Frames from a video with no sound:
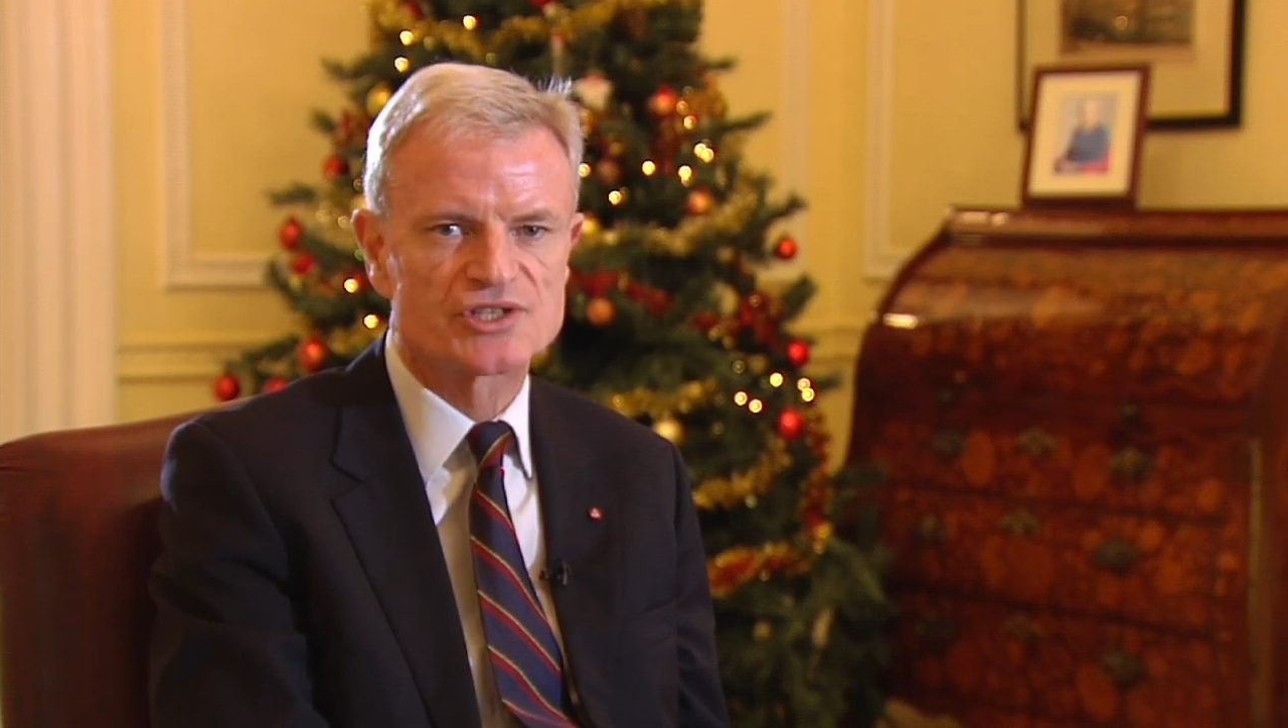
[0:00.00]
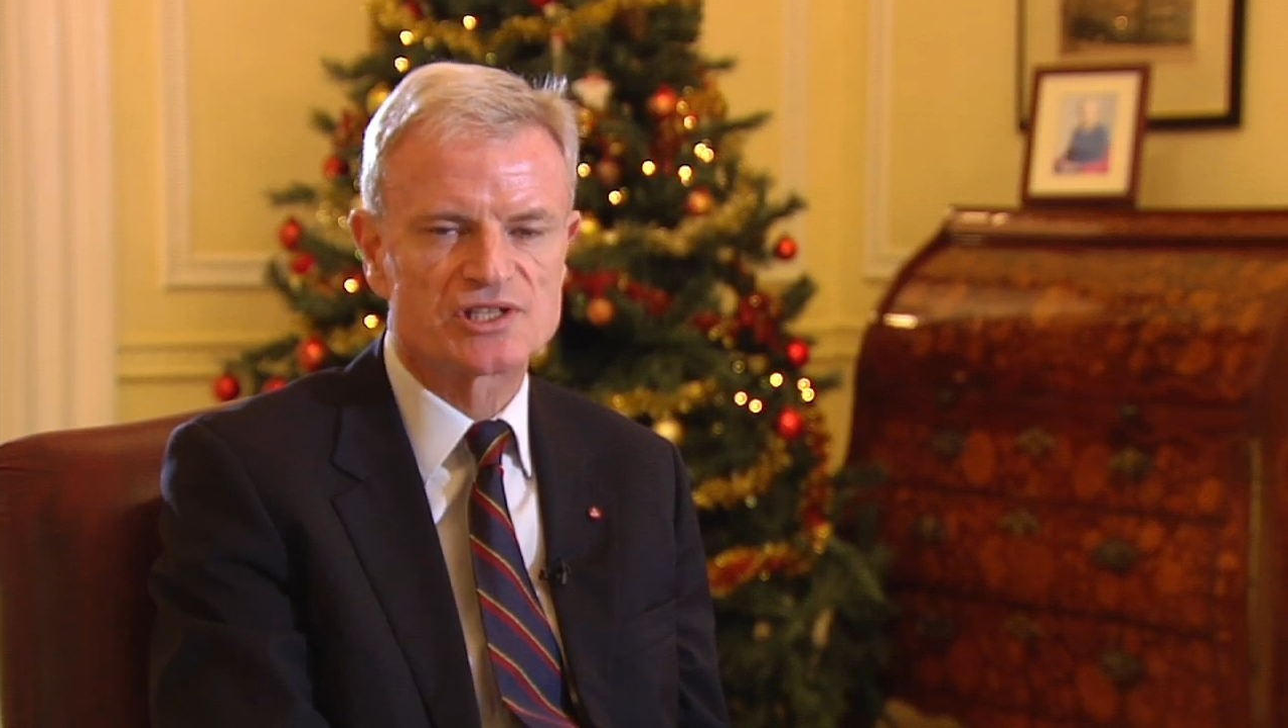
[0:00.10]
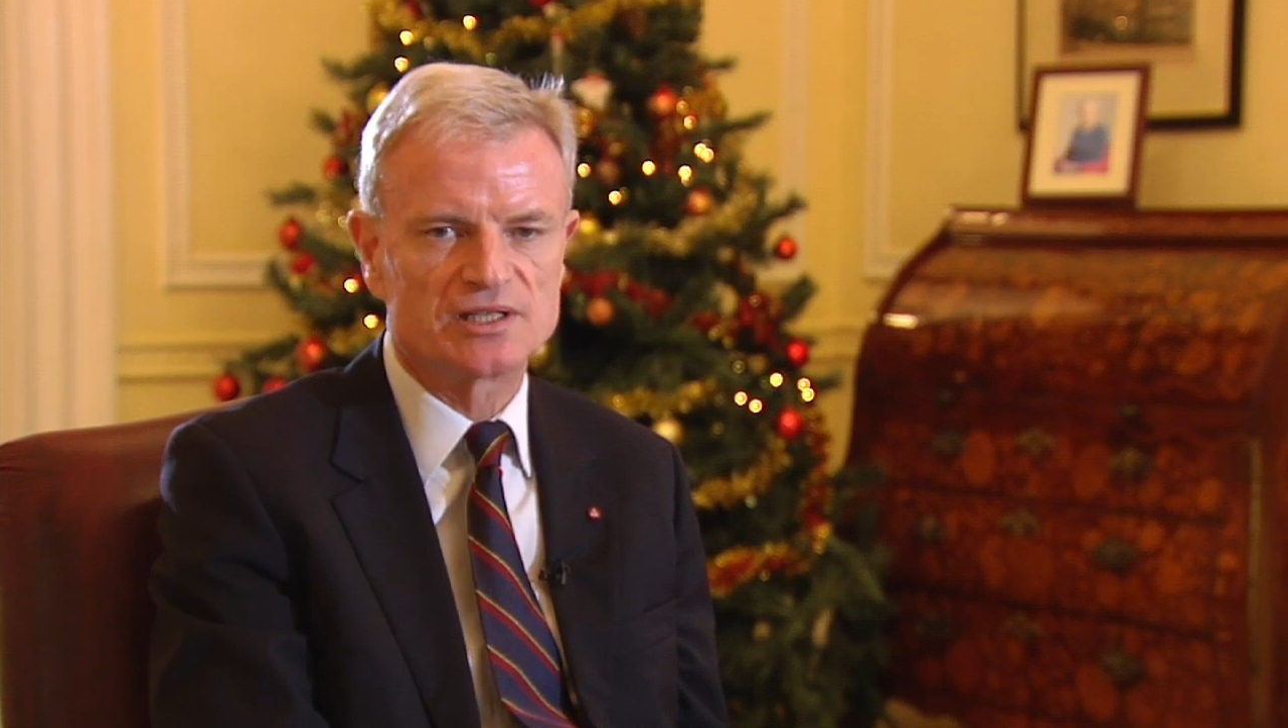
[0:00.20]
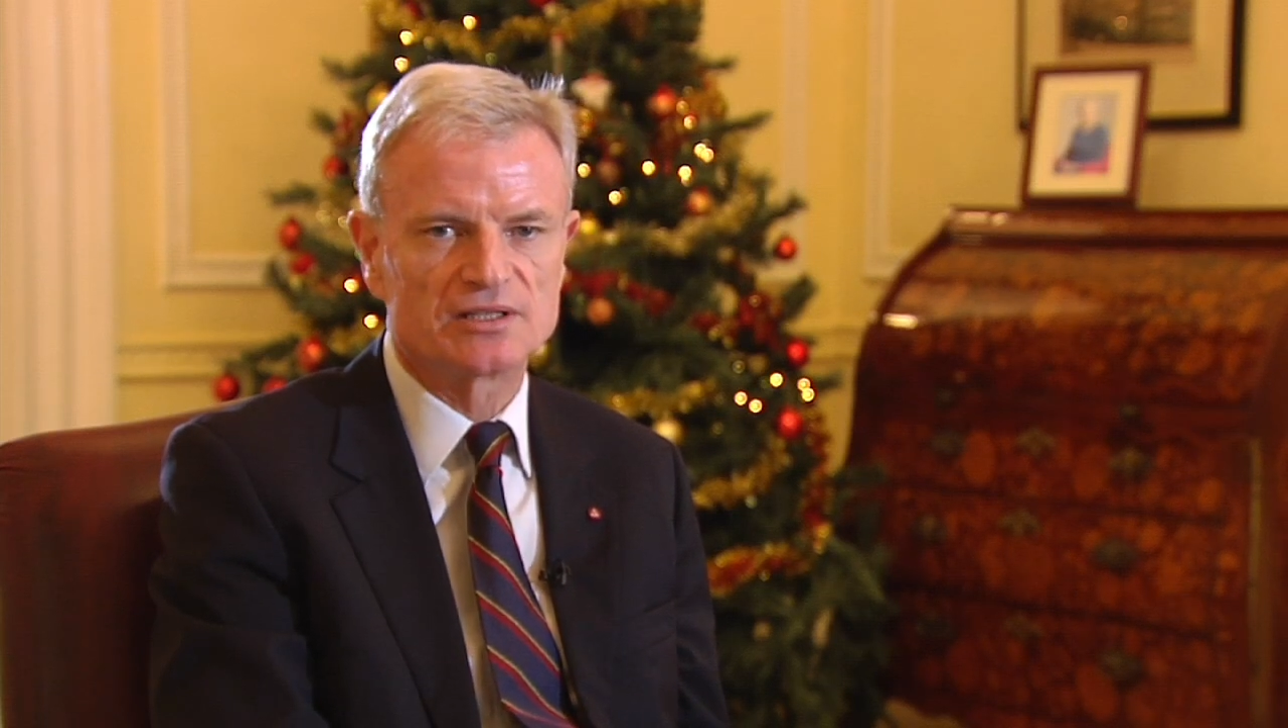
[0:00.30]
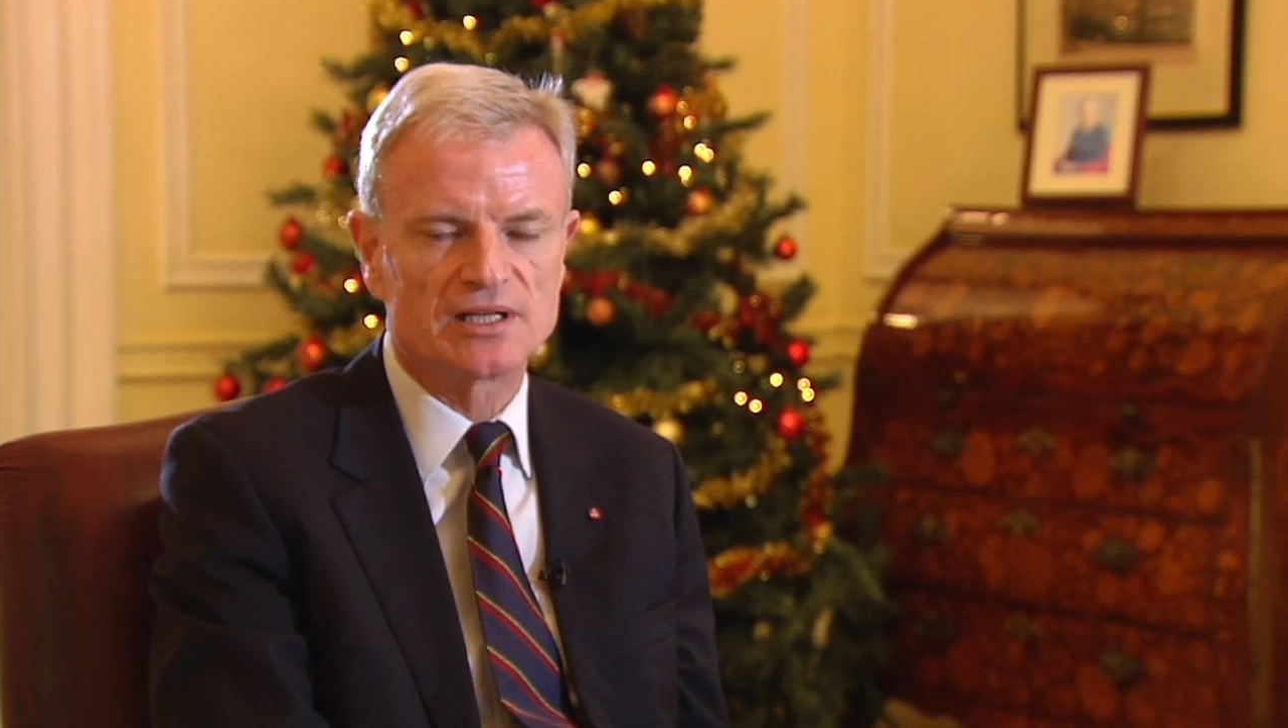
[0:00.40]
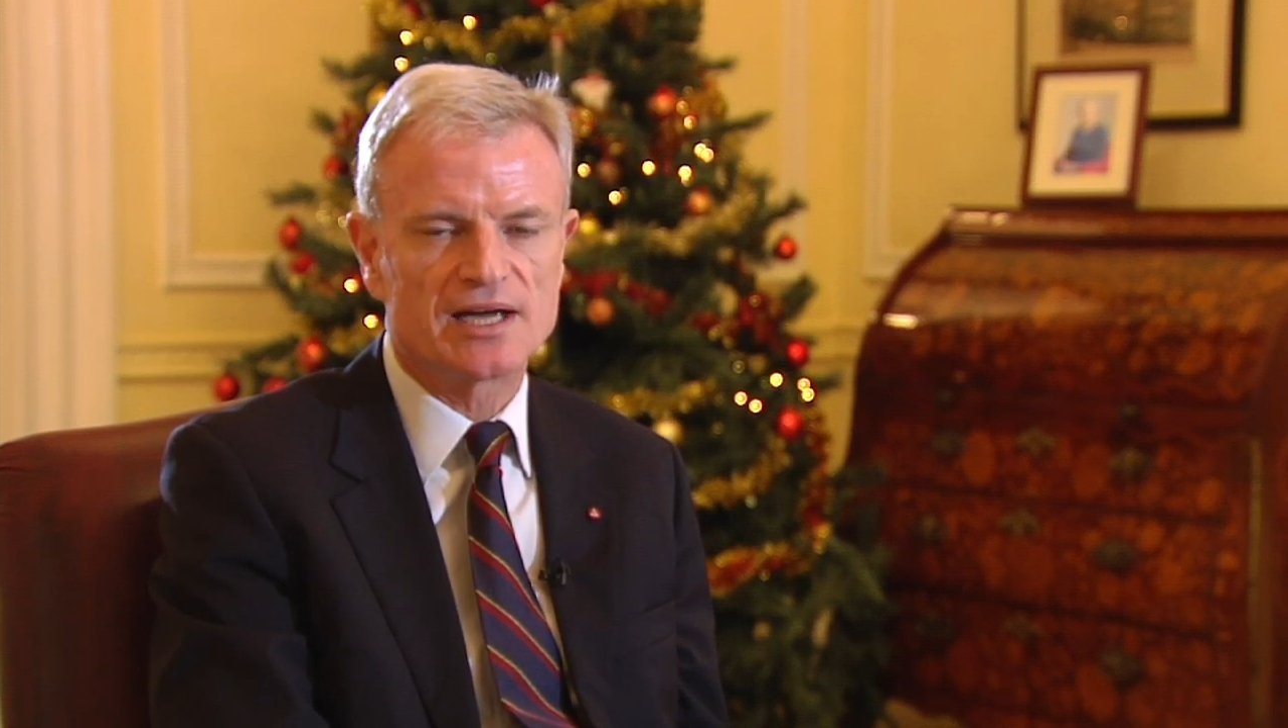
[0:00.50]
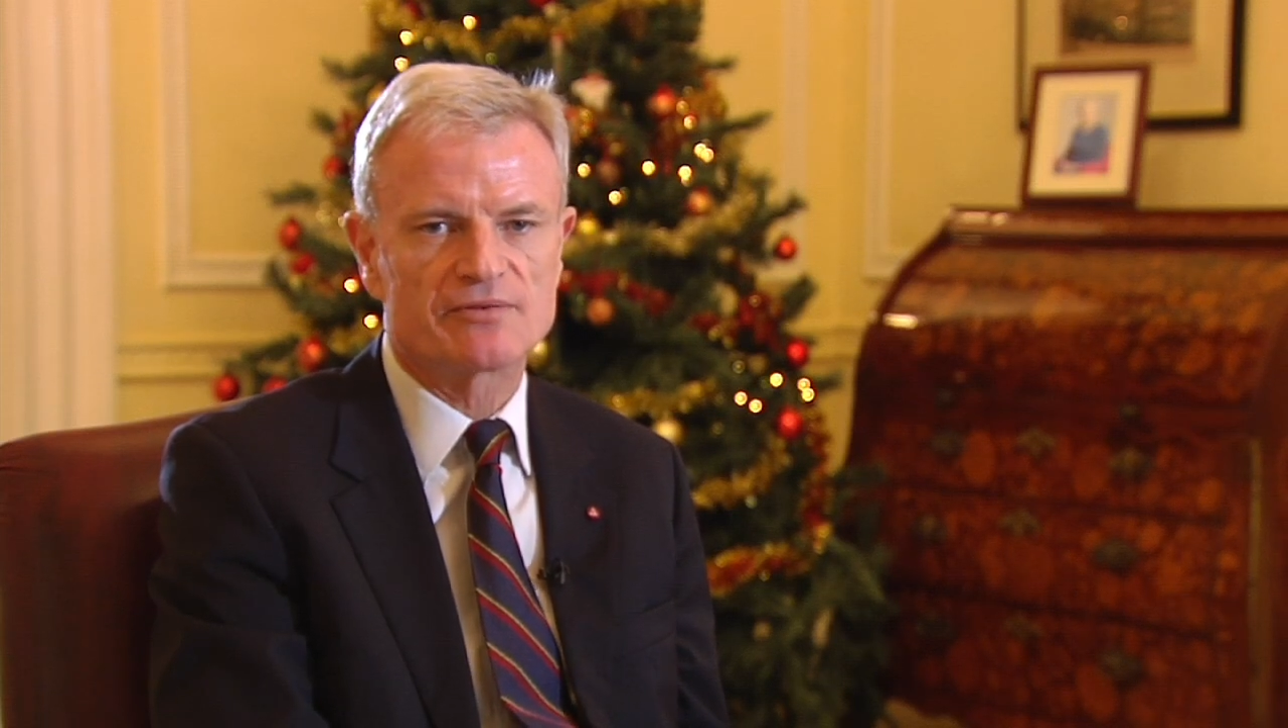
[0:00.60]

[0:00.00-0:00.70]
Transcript: still